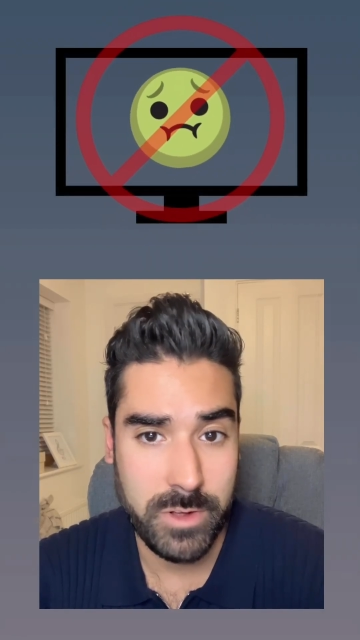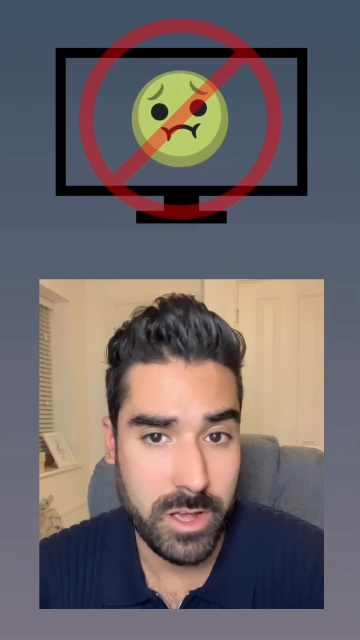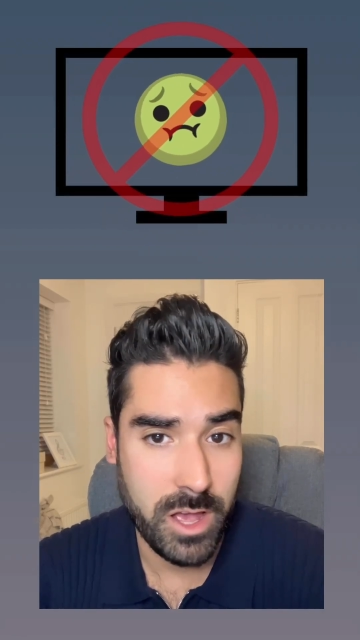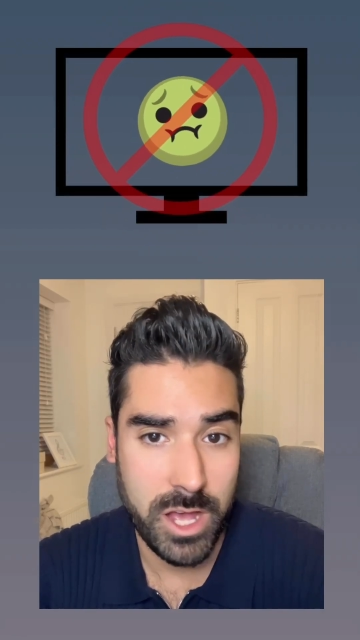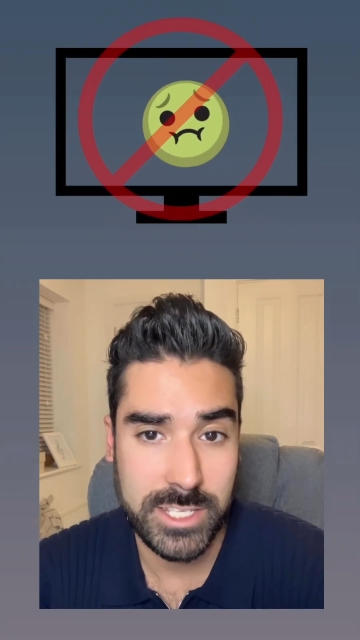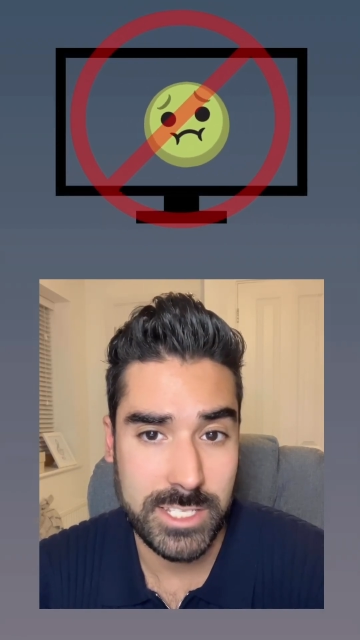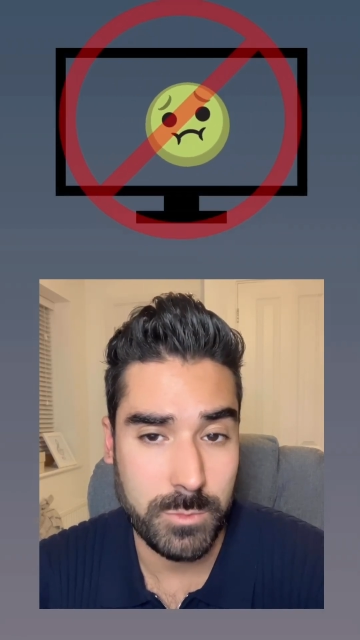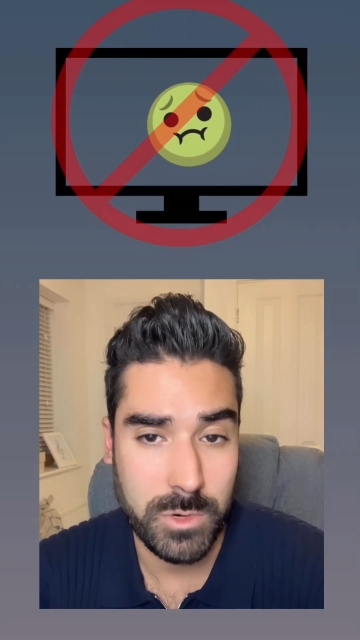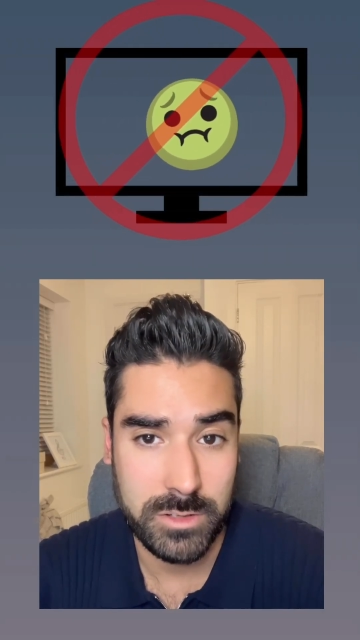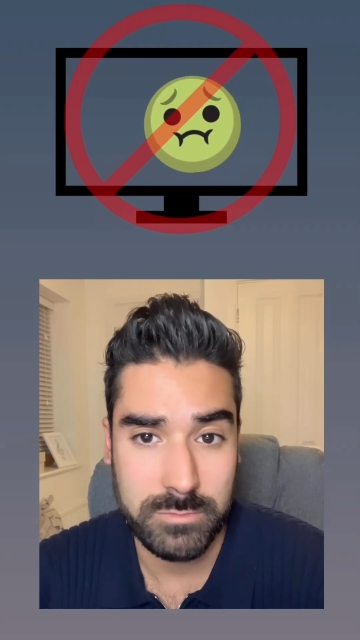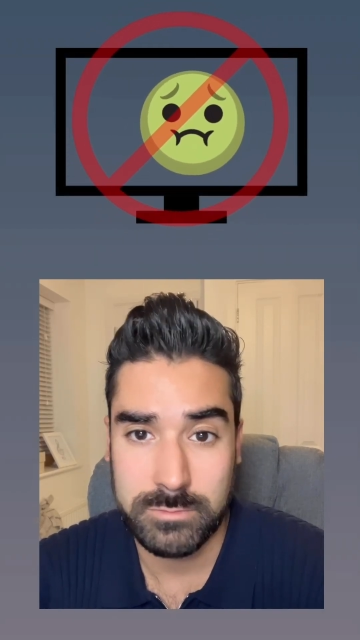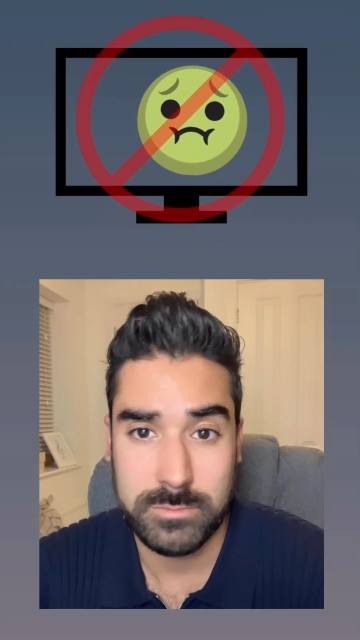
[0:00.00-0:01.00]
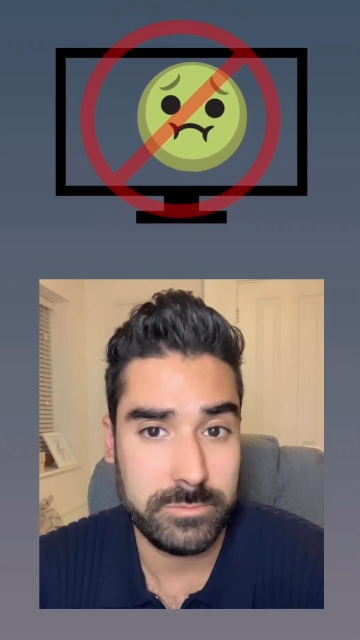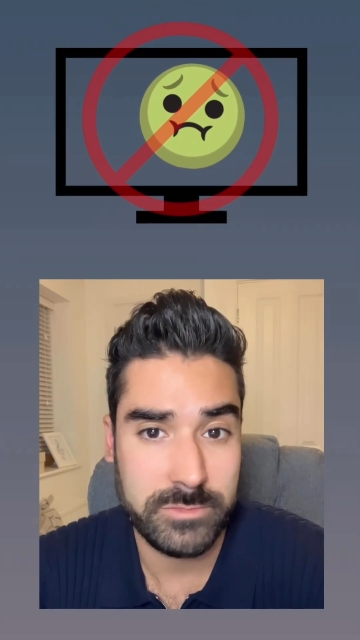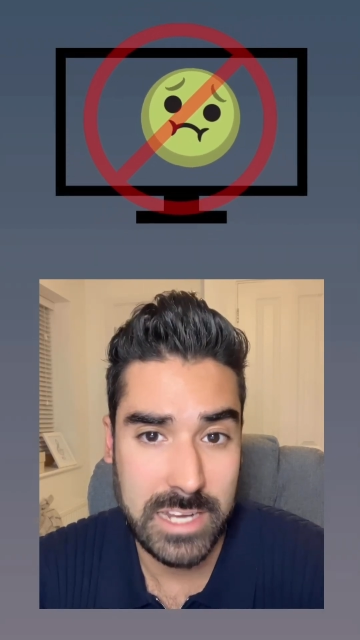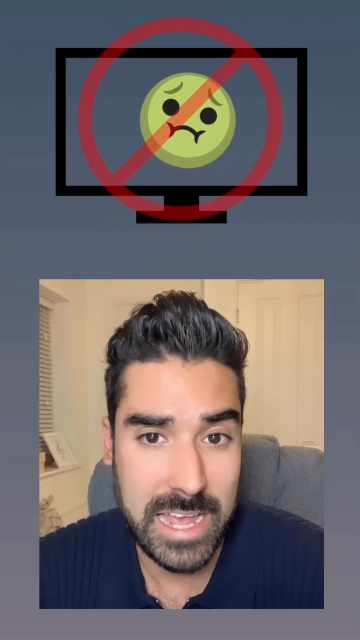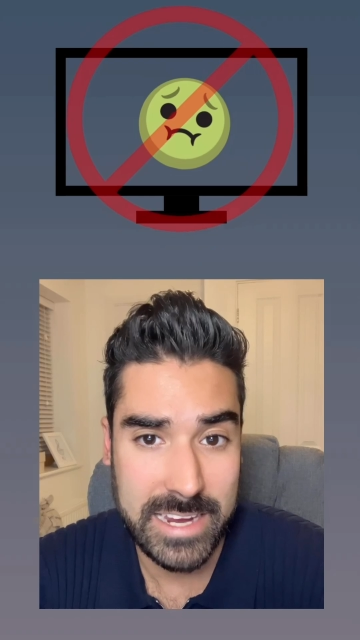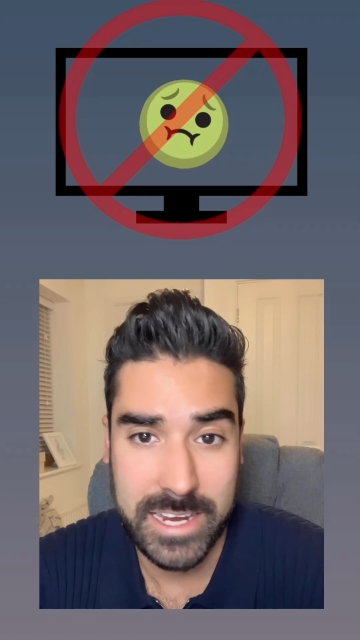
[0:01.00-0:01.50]
heard someone
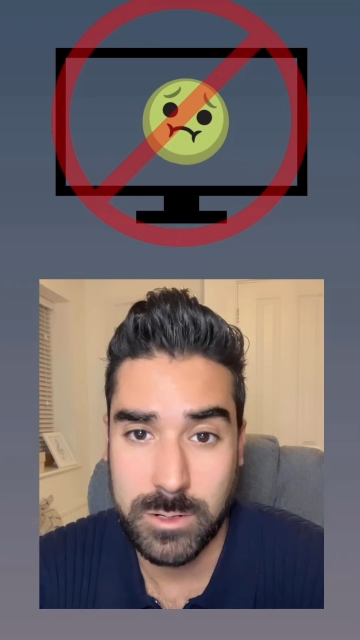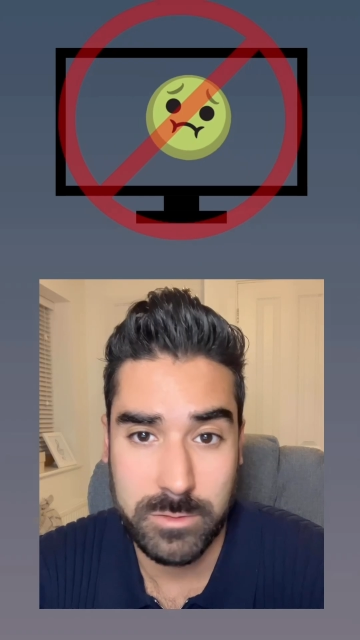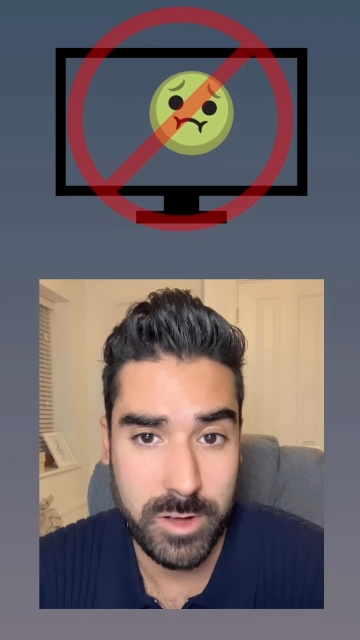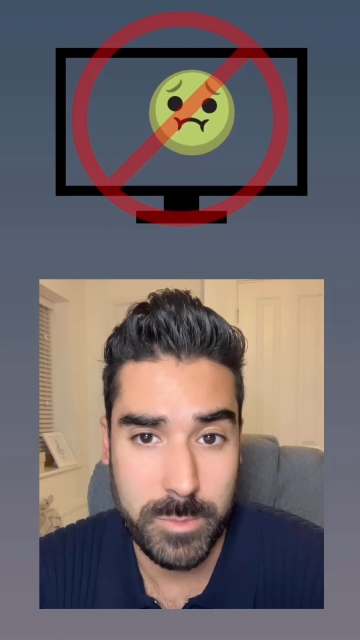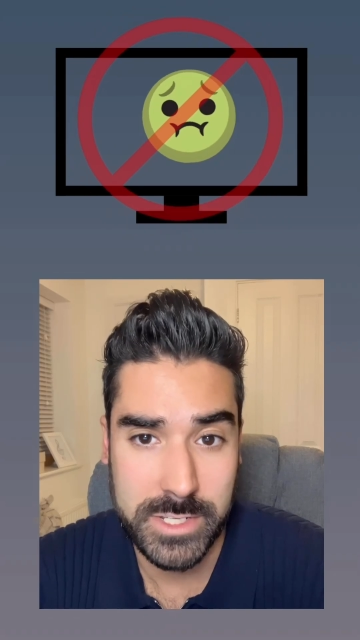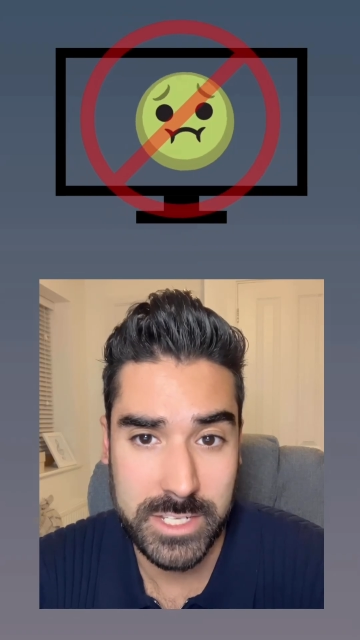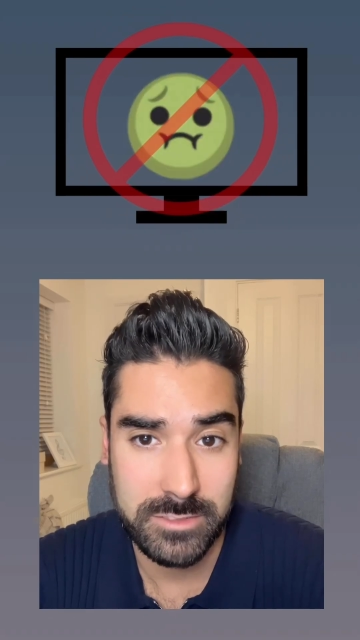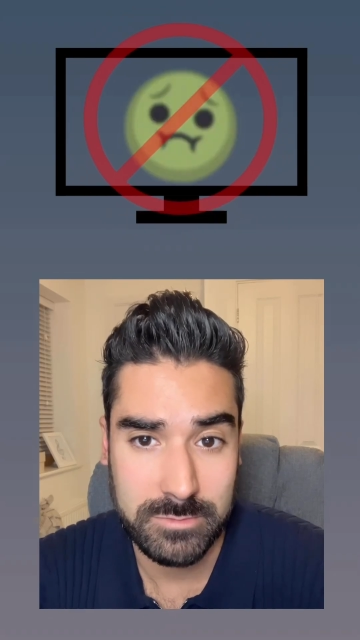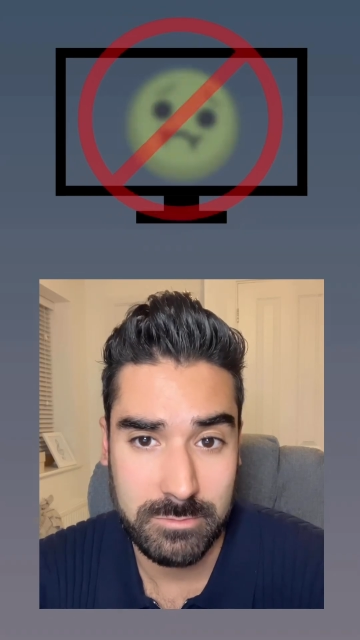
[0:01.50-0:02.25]
gagging or vomiting.